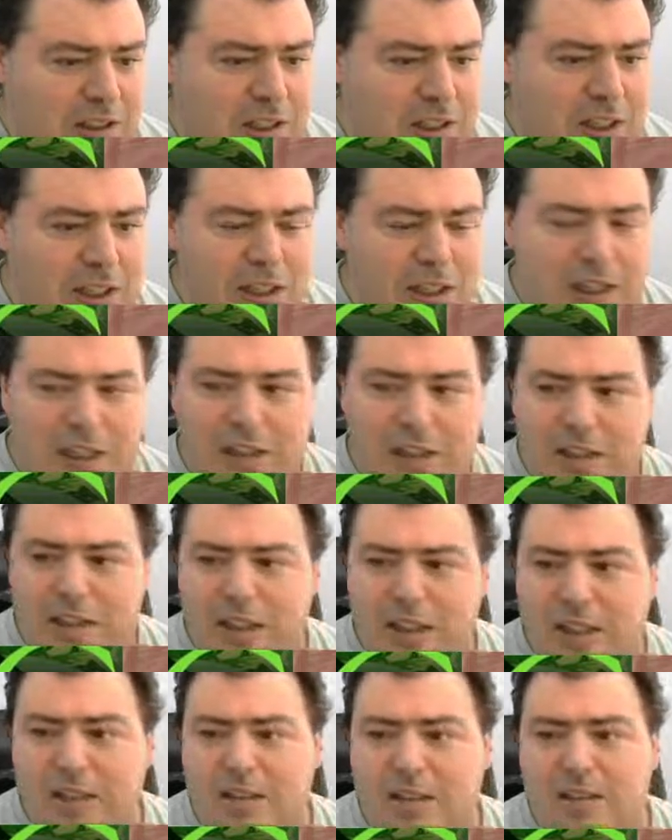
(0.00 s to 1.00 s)
And
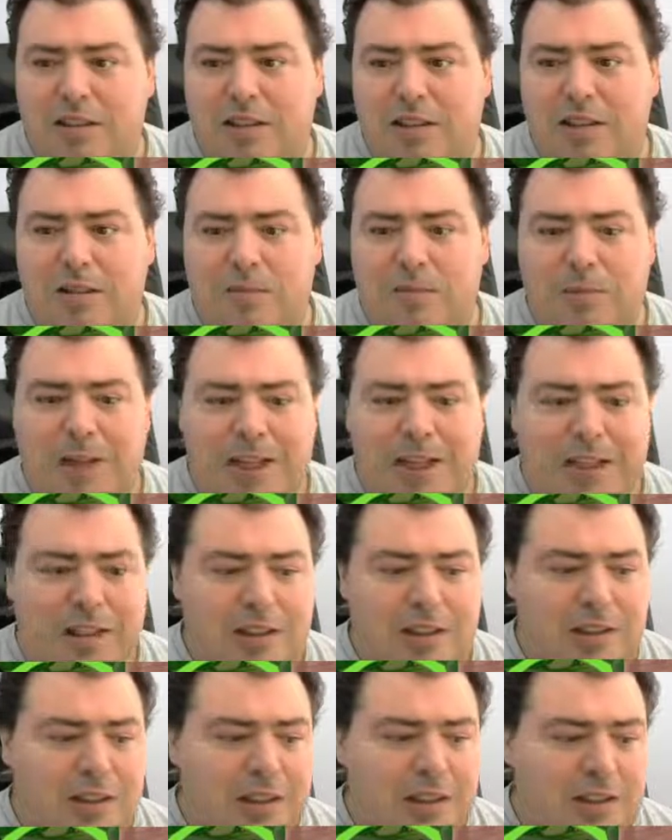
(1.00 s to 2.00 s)
Legacy back in
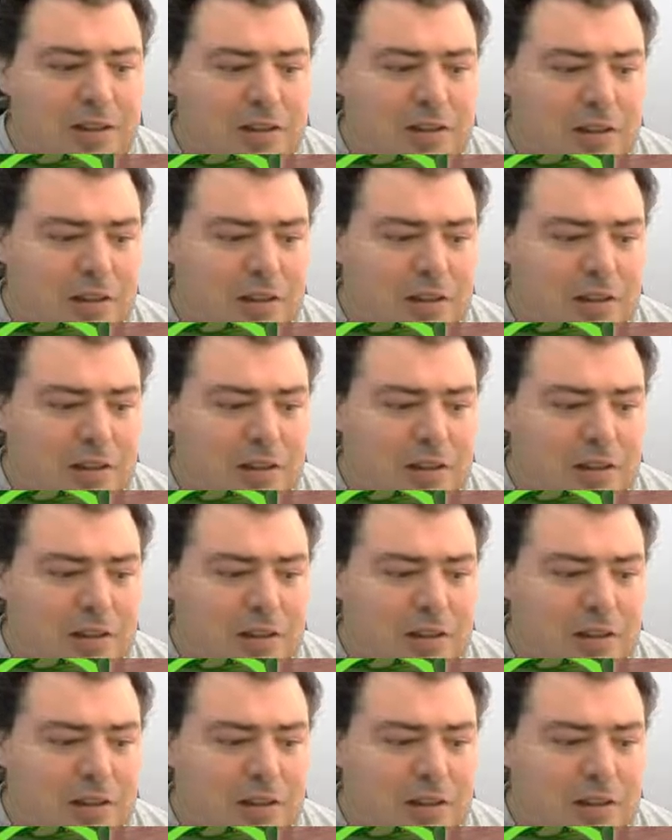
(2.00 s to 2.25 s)
the days